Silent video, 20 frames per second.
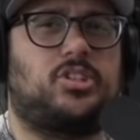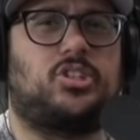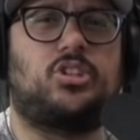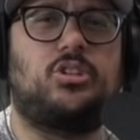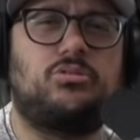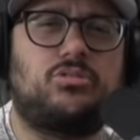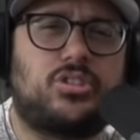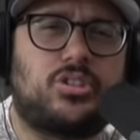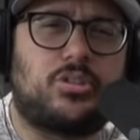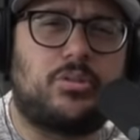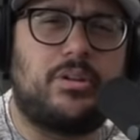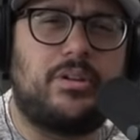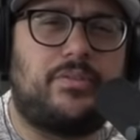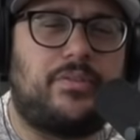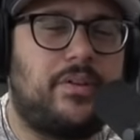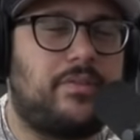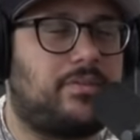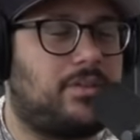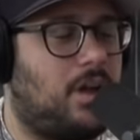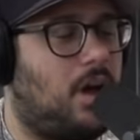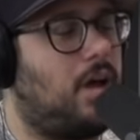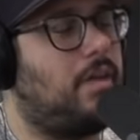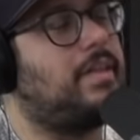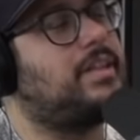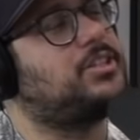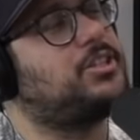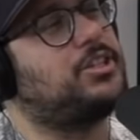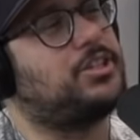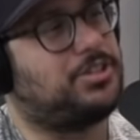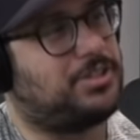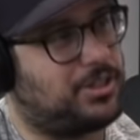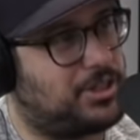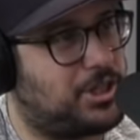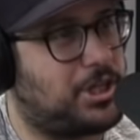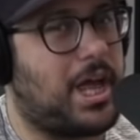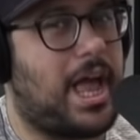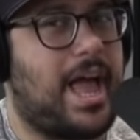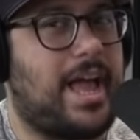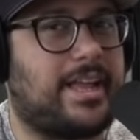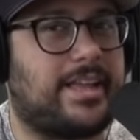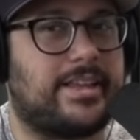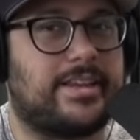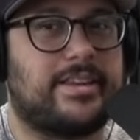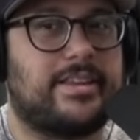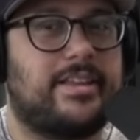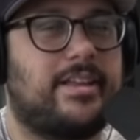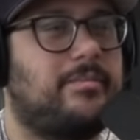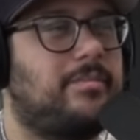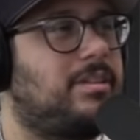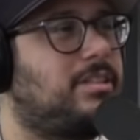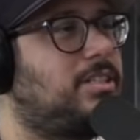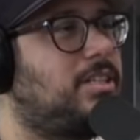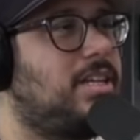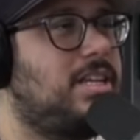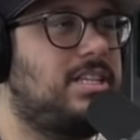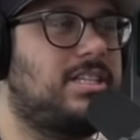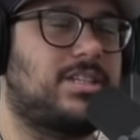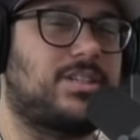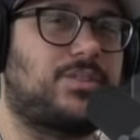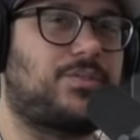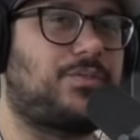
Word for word: suit's three hundred fifty dollars. Oh, that's just the jacket. I'm like, Jesus,